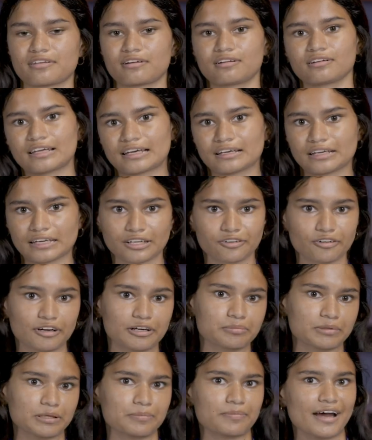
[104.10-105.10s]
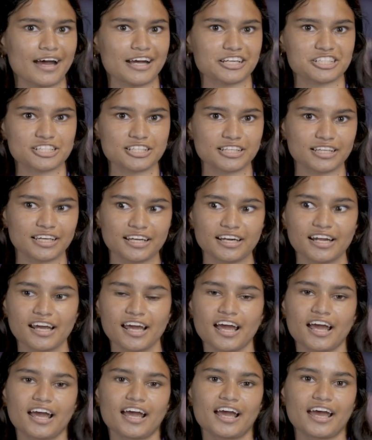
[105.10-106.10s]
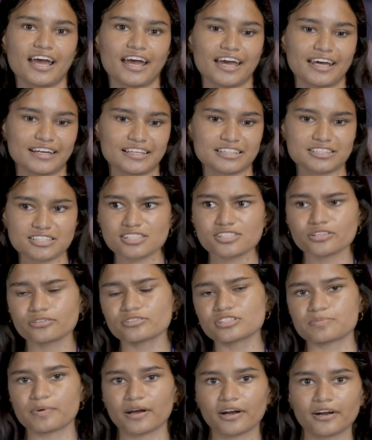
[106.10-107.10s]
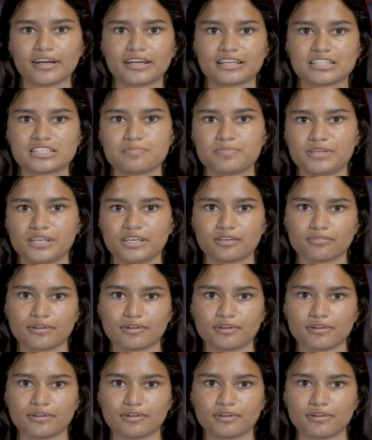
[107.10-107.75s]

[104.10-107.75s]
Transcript: are like incredibly passionate, and it's just so inspiring to be